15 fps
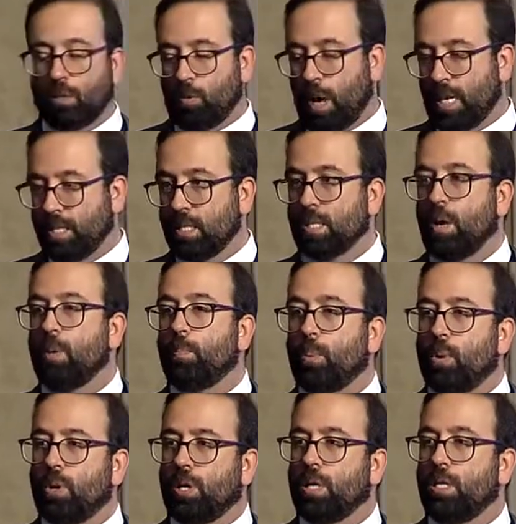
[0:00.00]
crises are
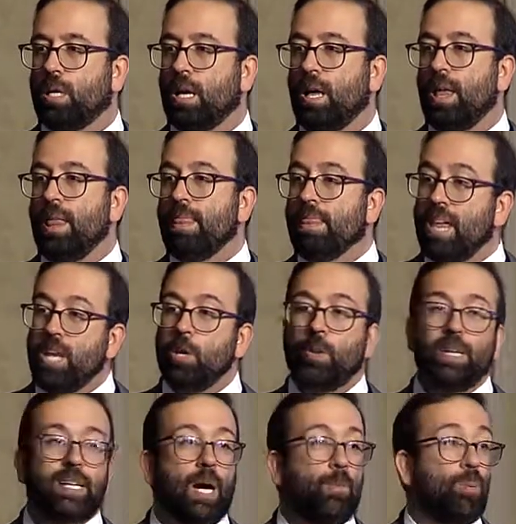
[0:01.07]
important, then you
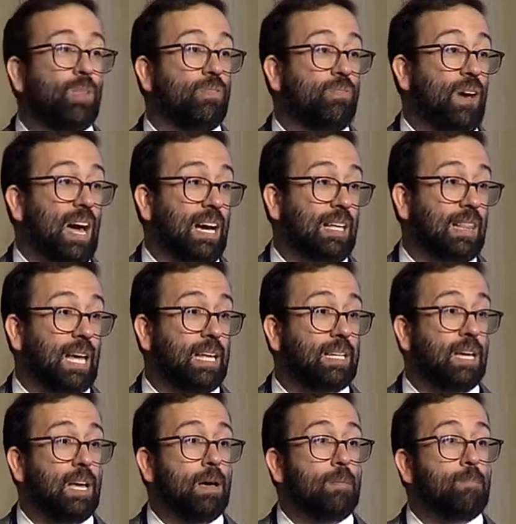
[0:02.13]
end up with the fact
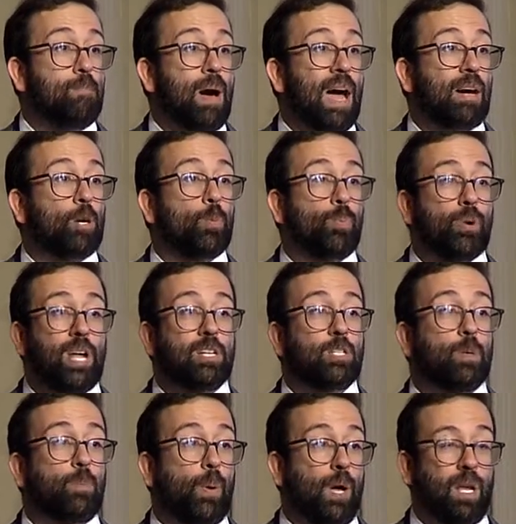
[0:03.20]
that
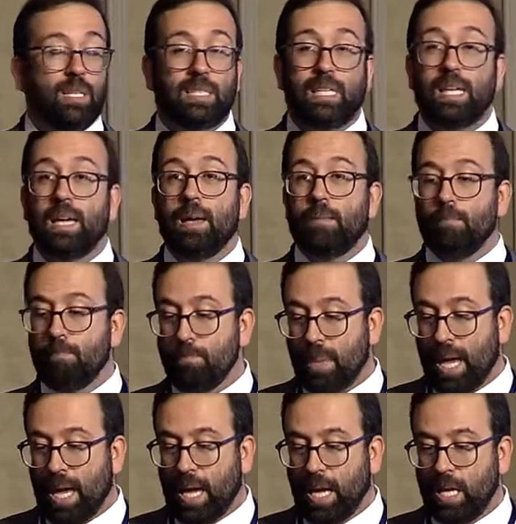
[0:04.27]
macroprudential policy
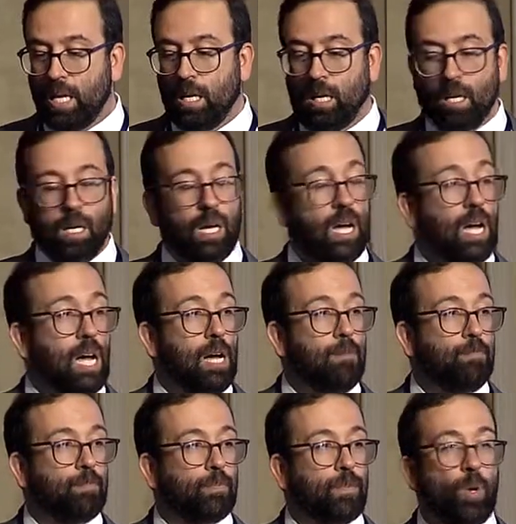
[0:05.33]
may
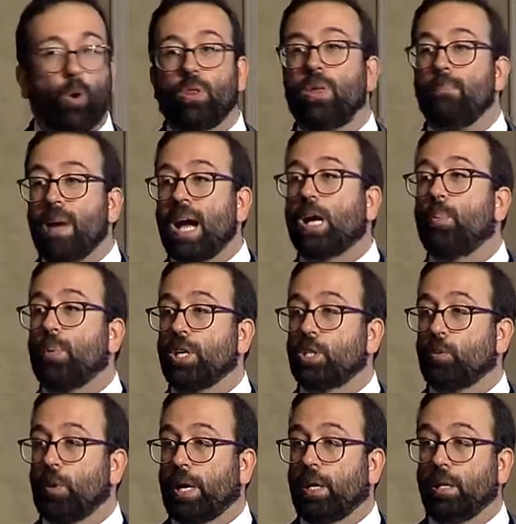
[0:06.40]
um, or the
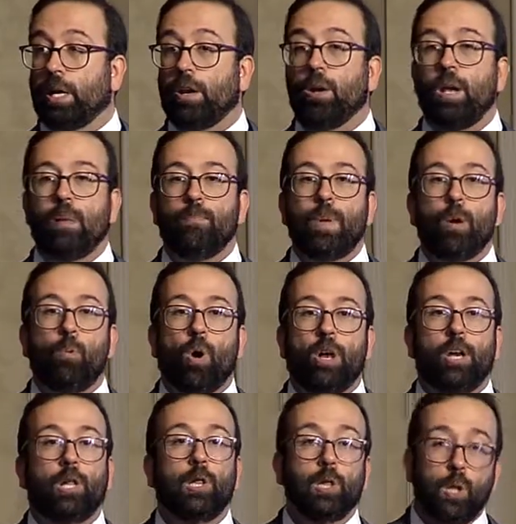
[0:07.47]
macroprudential regulator may want
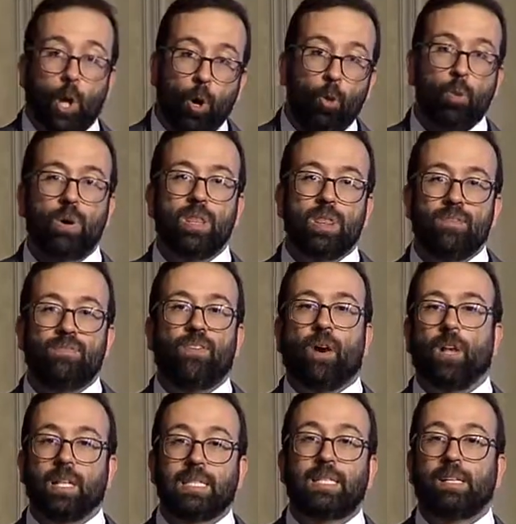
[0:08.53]
to lower the
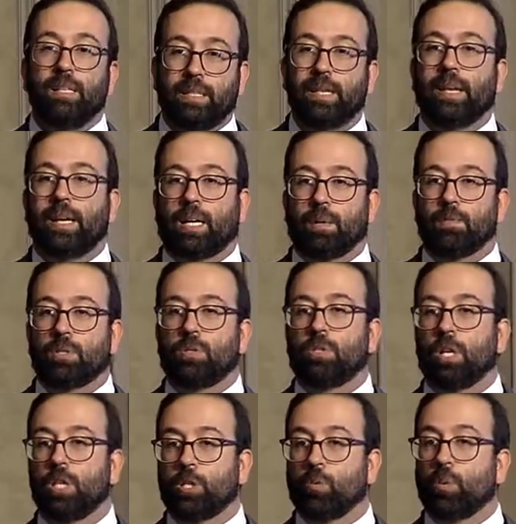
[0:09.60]
volatility that it comes
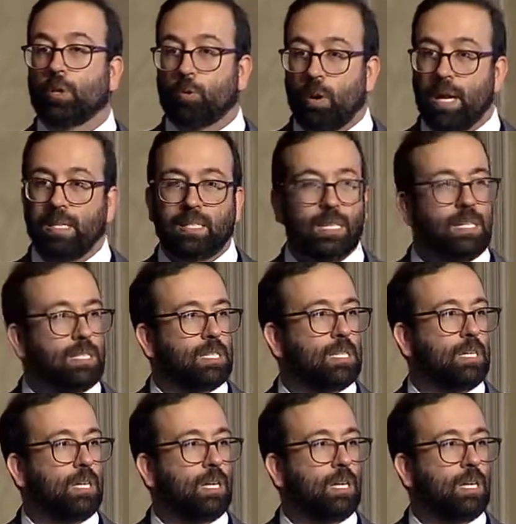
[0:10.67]
associated with crisis,